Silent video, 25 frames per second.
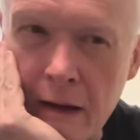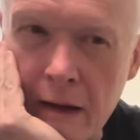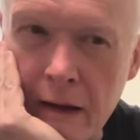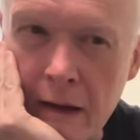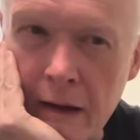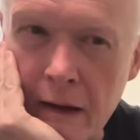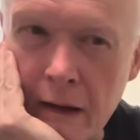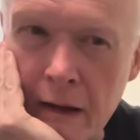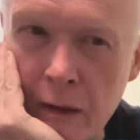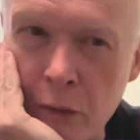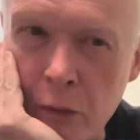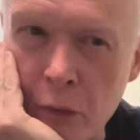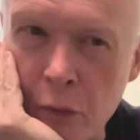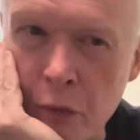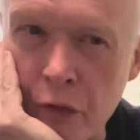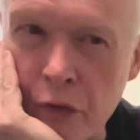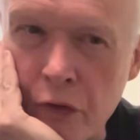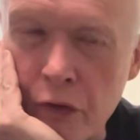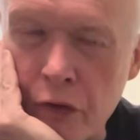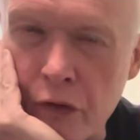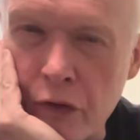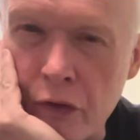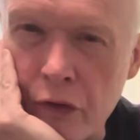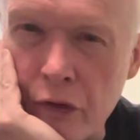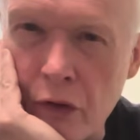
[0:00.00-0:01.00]
there
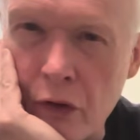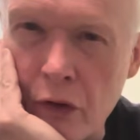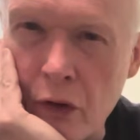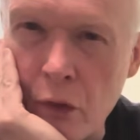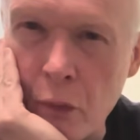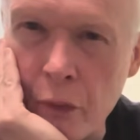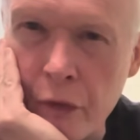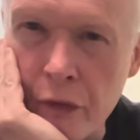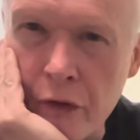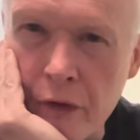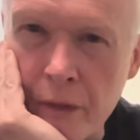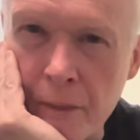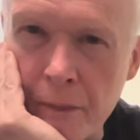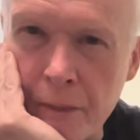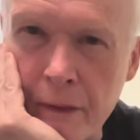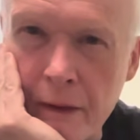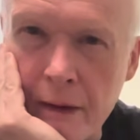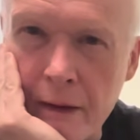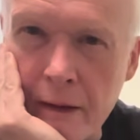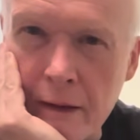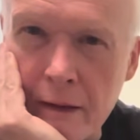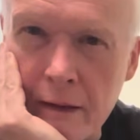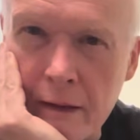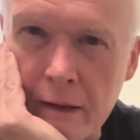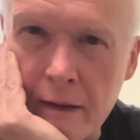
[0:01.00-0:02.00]
was always
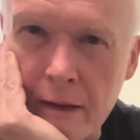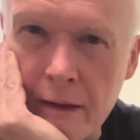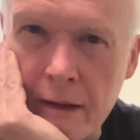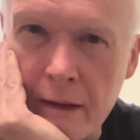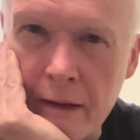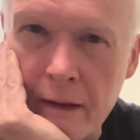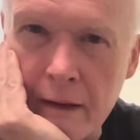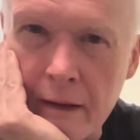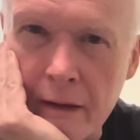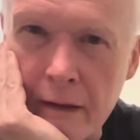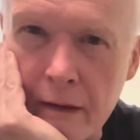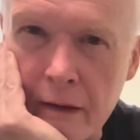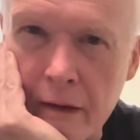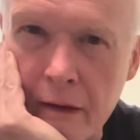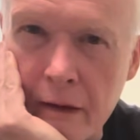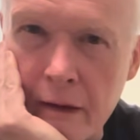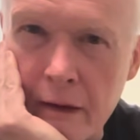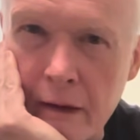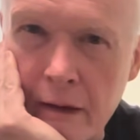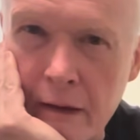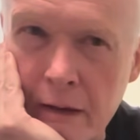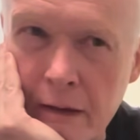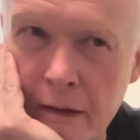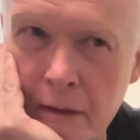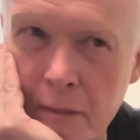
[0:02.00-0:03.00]
something
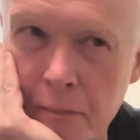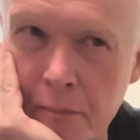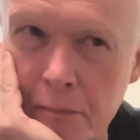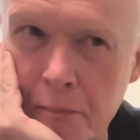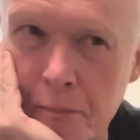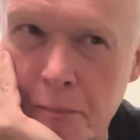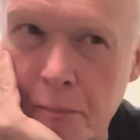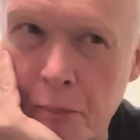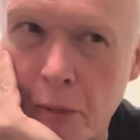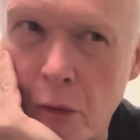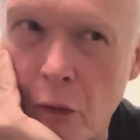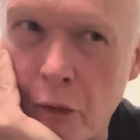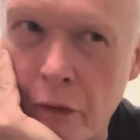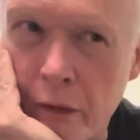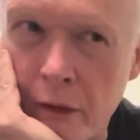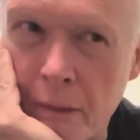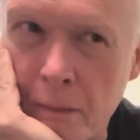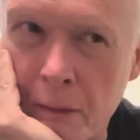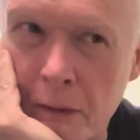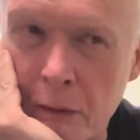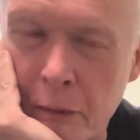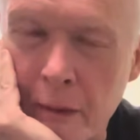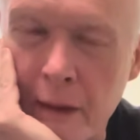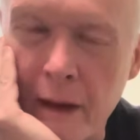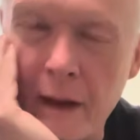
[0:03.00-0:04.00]
that
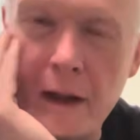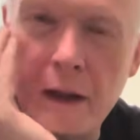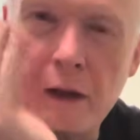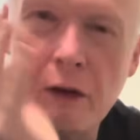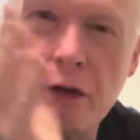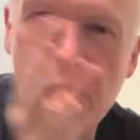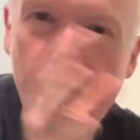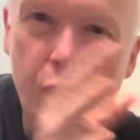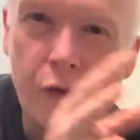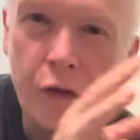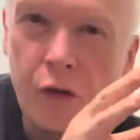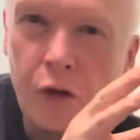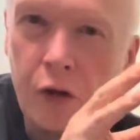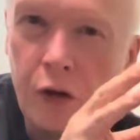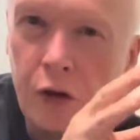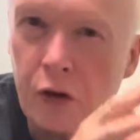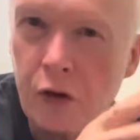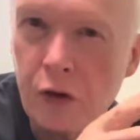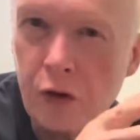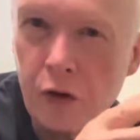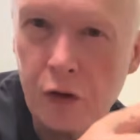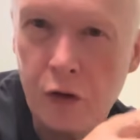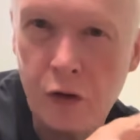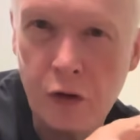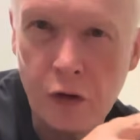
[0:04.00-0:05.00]
bothered me when I used to
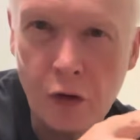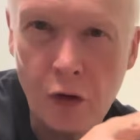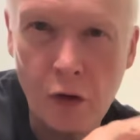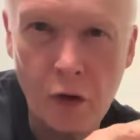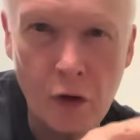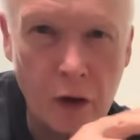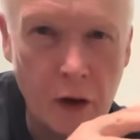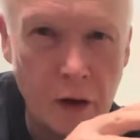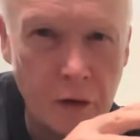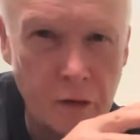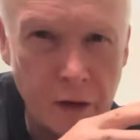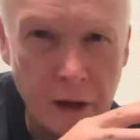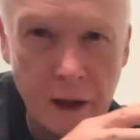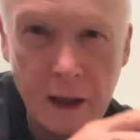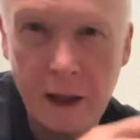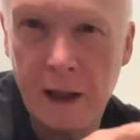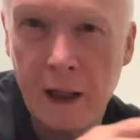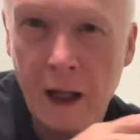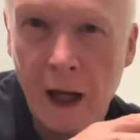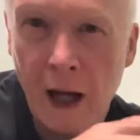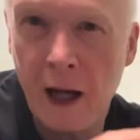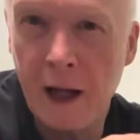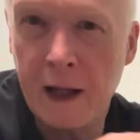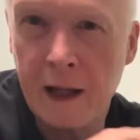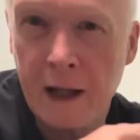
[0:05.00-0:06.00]
hear a
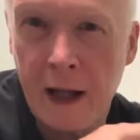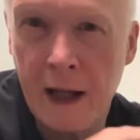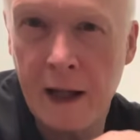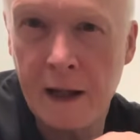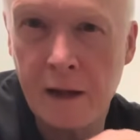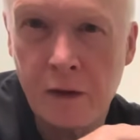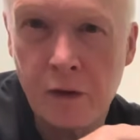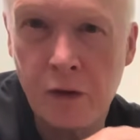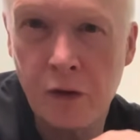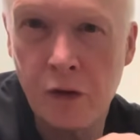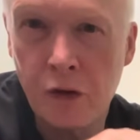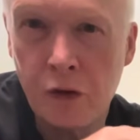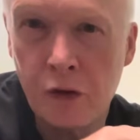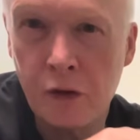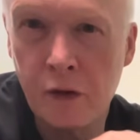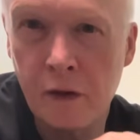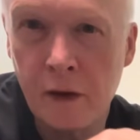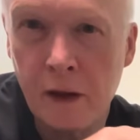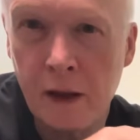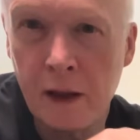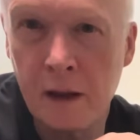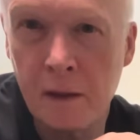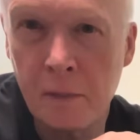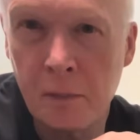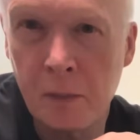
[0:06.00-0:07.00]
really high-end
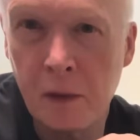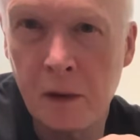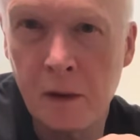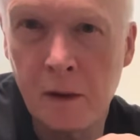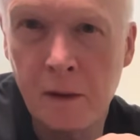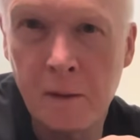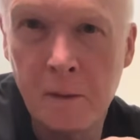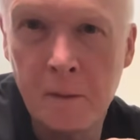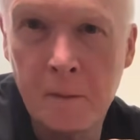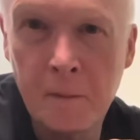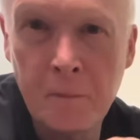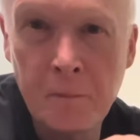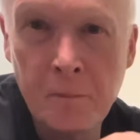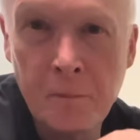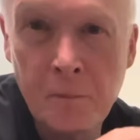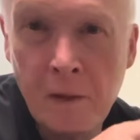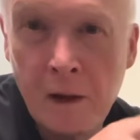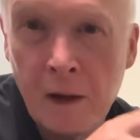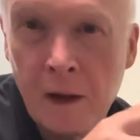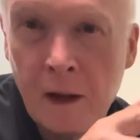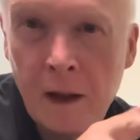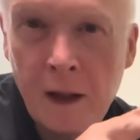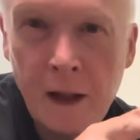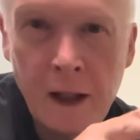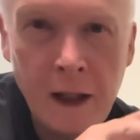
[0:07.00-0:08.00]
turntable
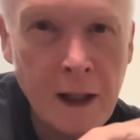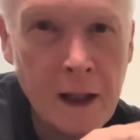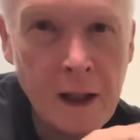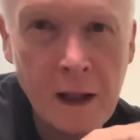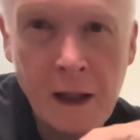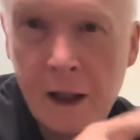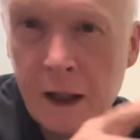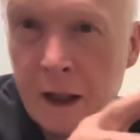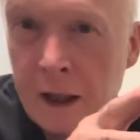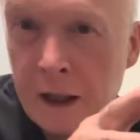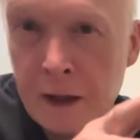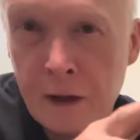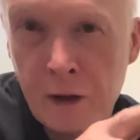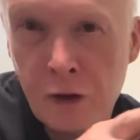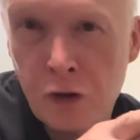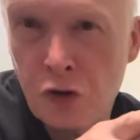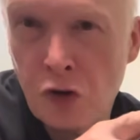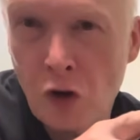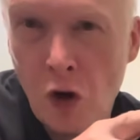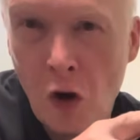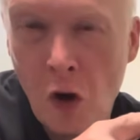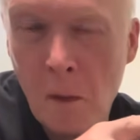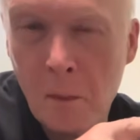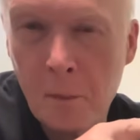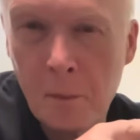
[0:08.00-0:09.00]
in a
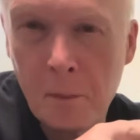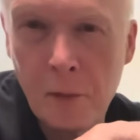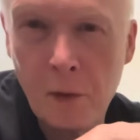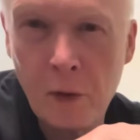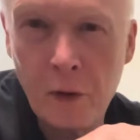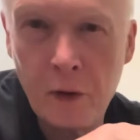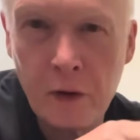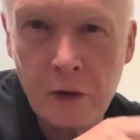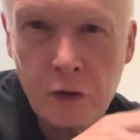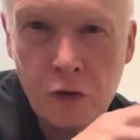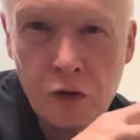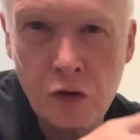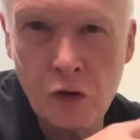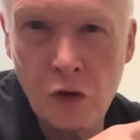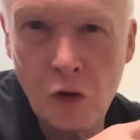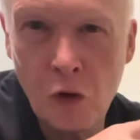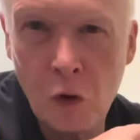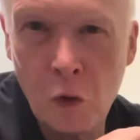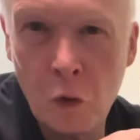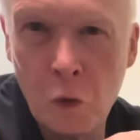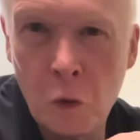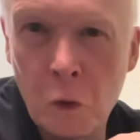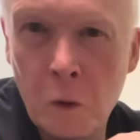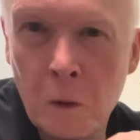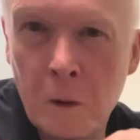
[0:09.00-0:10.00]
shop or a
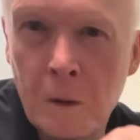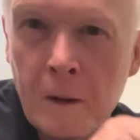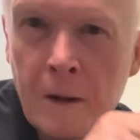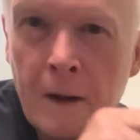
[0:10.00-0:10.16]
show.